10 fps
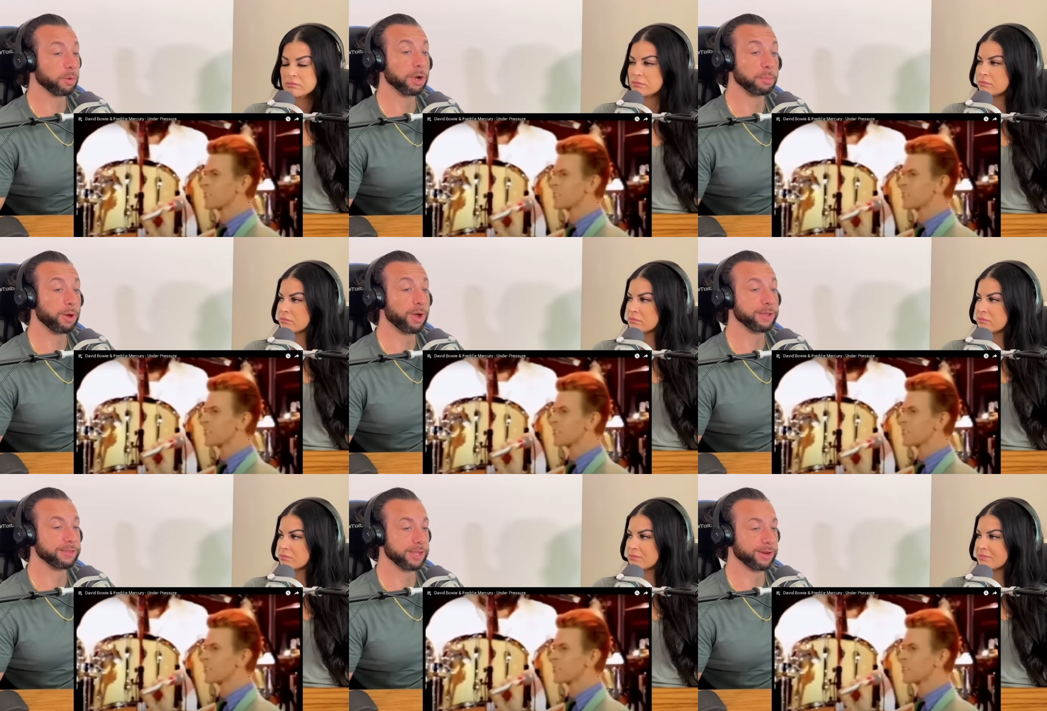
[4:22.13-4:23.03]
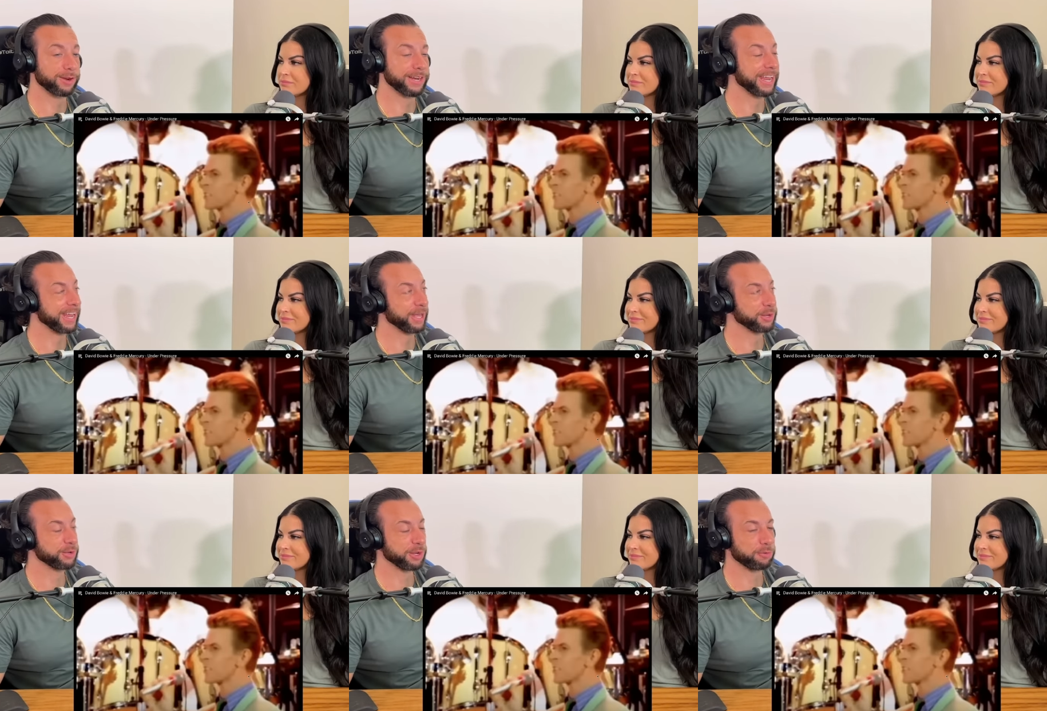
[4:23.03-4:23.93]
Speaker 1: All right, we're going to pause here
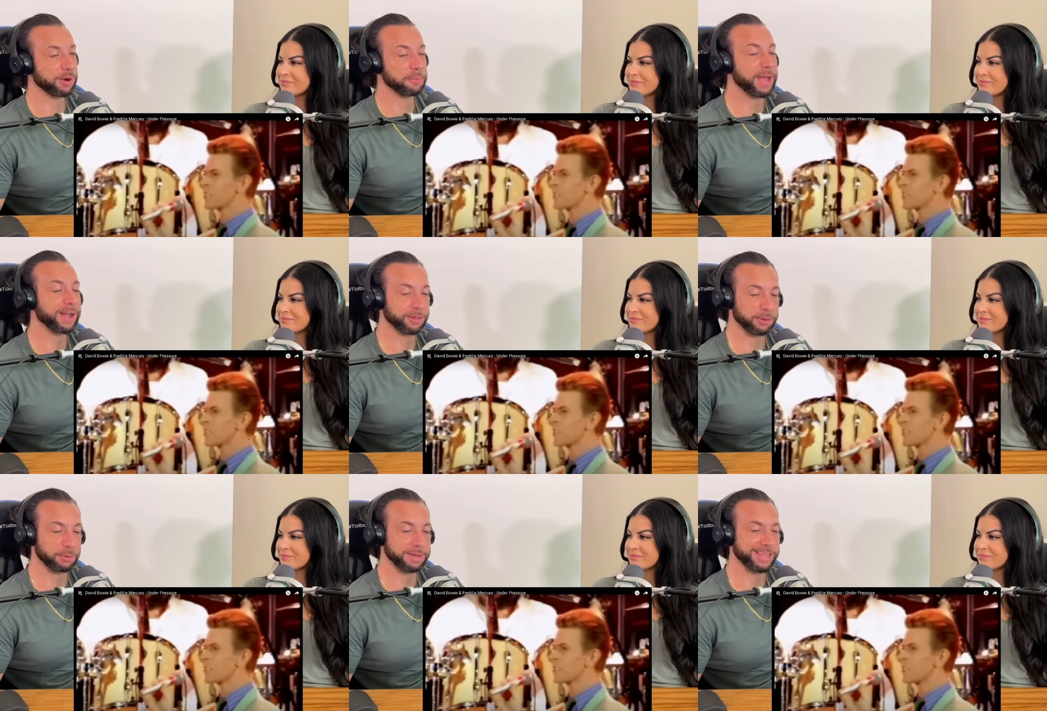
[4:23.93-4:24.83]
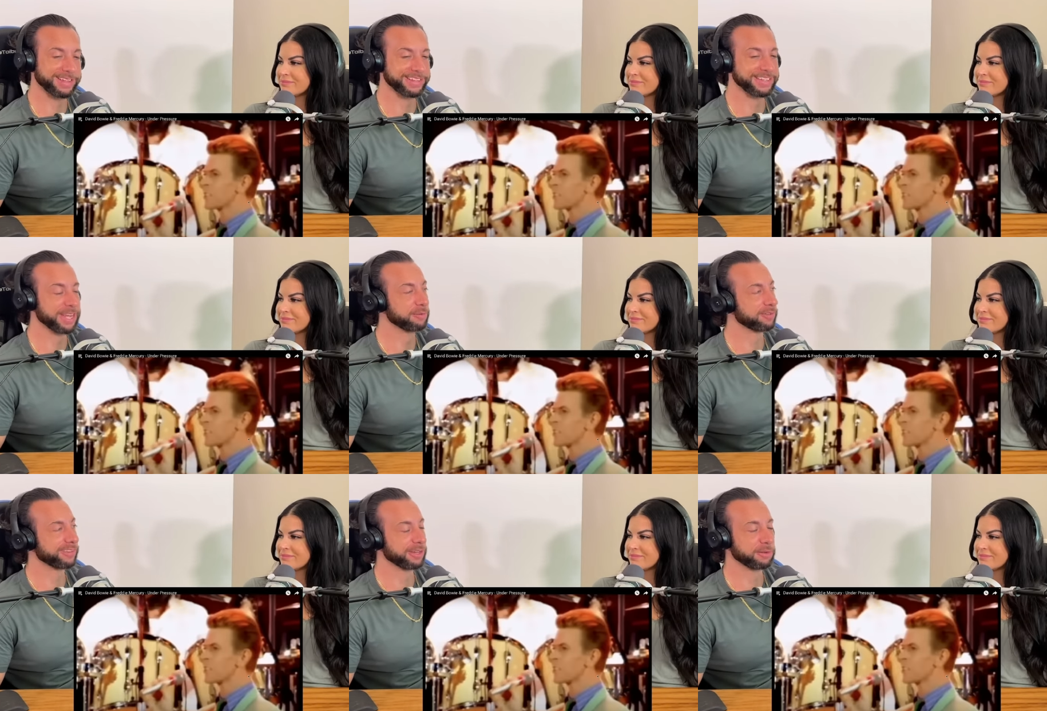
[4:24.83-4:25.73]
and uh, run it back a little bit and
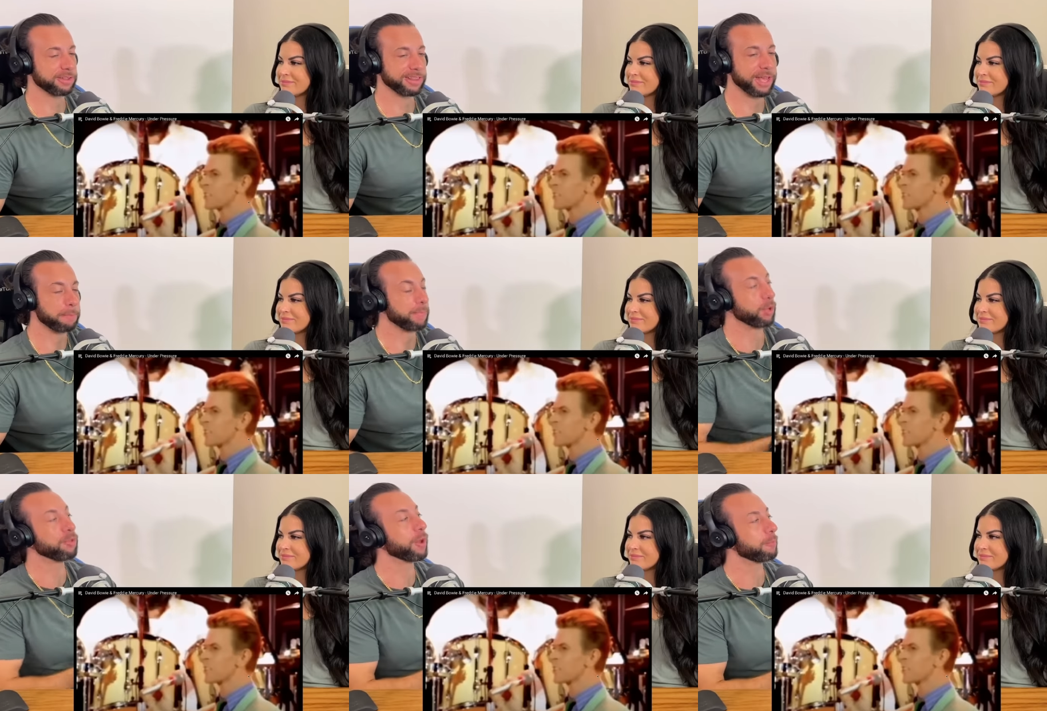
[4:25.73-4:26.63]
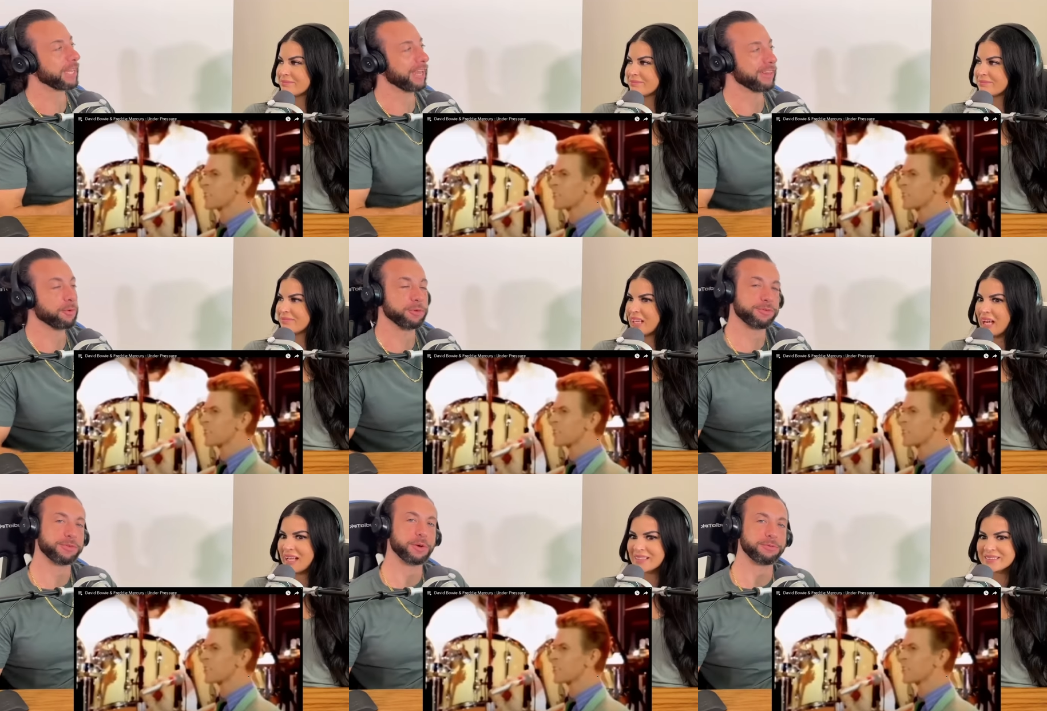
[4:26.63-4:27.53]
get you know, that build up again that
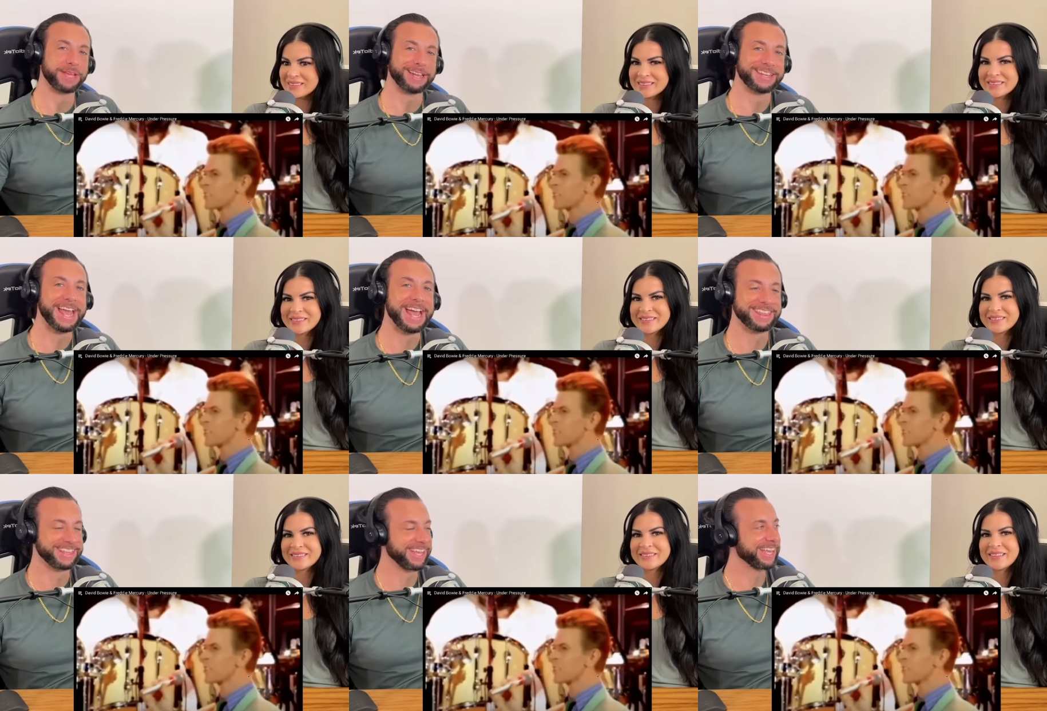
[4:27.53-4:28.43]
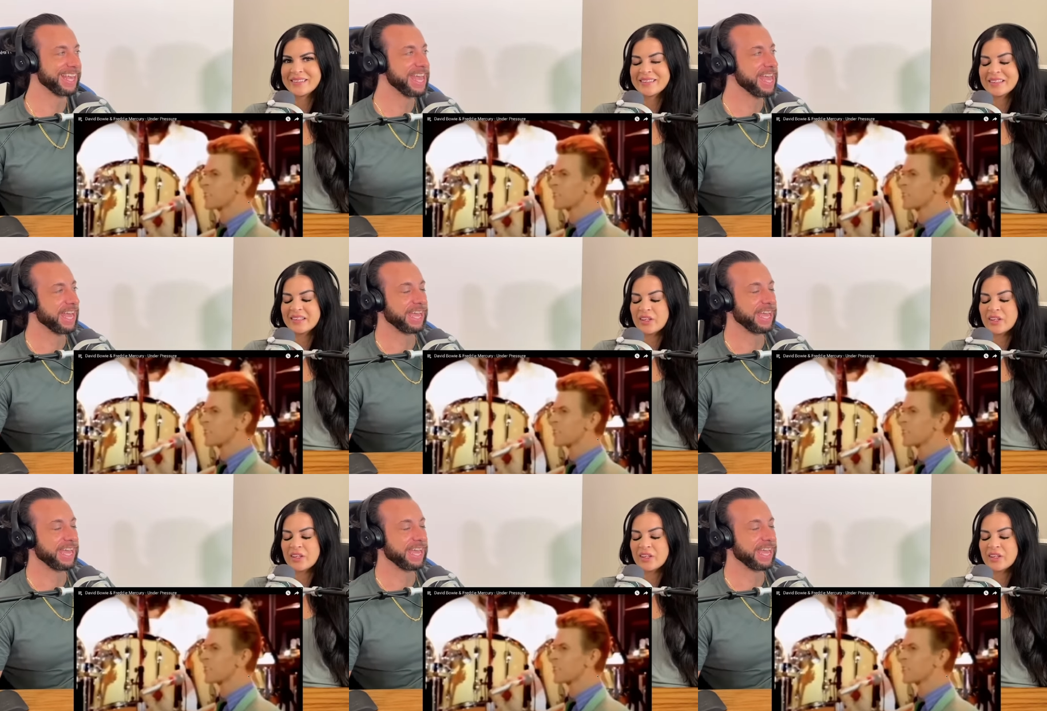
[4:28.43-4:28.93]
was yes. so fantastic.